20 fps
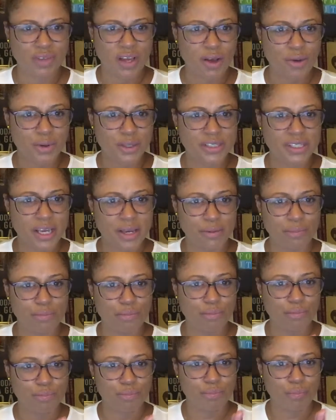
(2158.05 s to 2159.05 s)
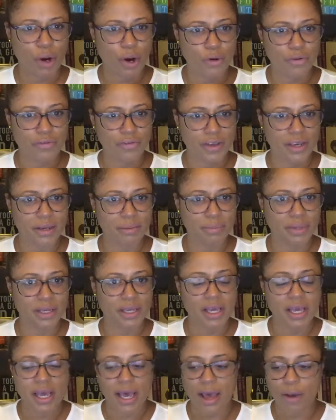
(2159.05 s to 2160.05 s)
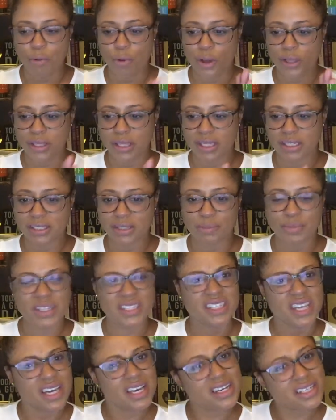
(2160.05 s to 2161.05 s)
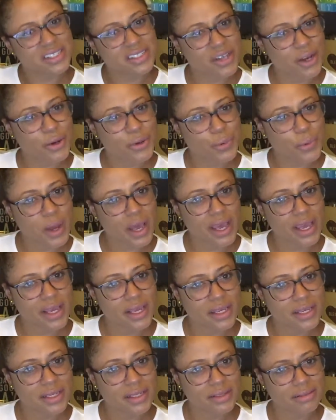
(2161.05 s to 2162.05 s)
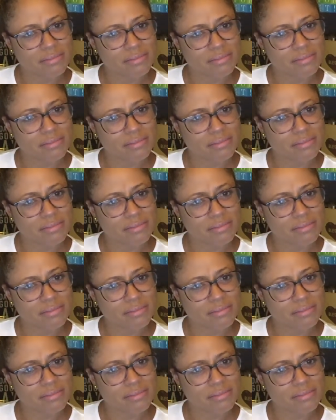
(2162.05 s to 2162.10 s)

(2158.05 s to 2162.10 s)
I don't want to say perfect, but I want things to be done a certain way.